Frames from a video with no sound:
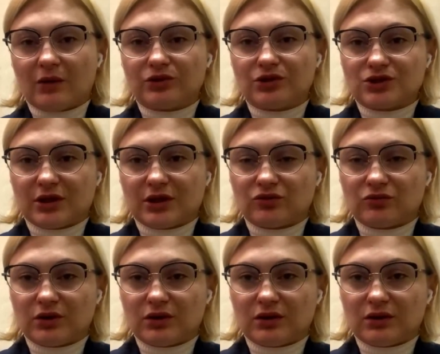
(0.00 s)
well,
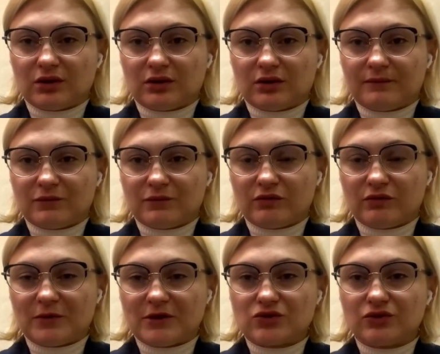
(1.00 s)
yes, Ukraine has to
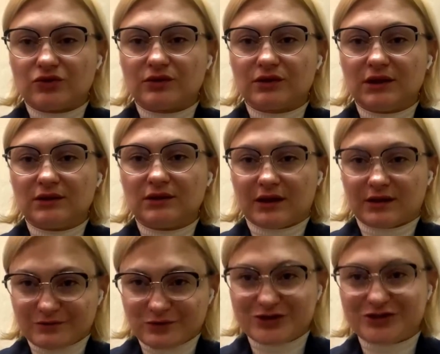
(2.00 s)
be
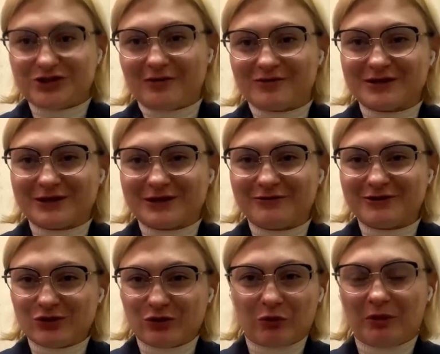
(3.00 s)
member of the European
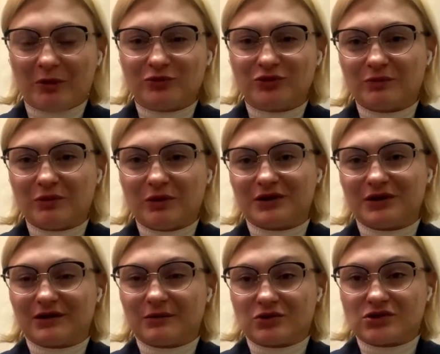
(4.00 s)
family. But well,
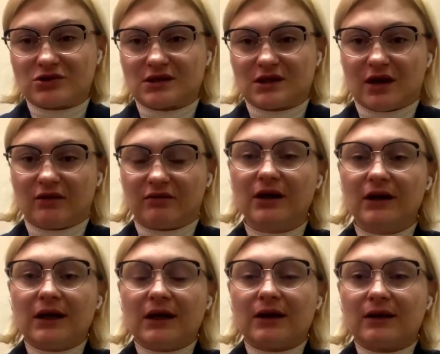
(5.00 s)
let's wait for the response.
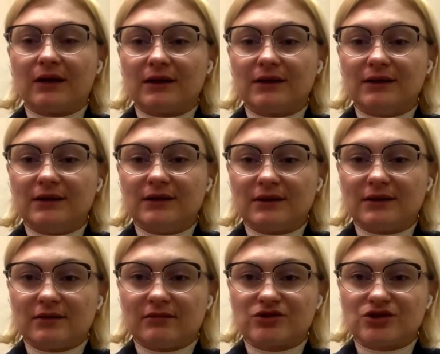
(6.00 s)
We want to see it
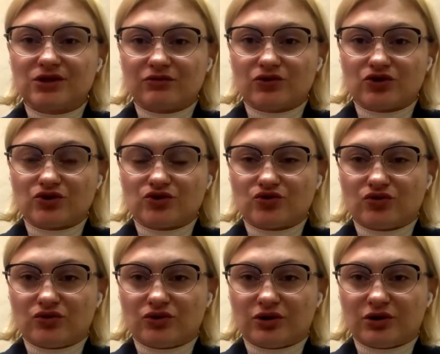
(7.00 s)
on paper,
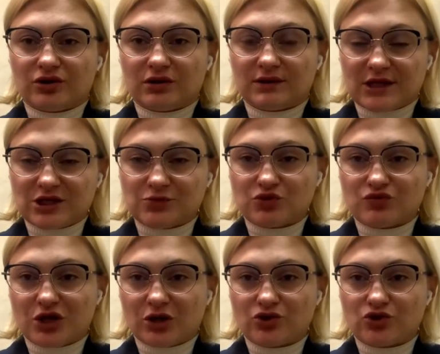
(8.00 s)
not just
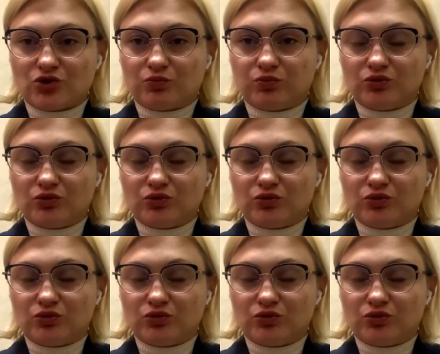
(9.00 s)
in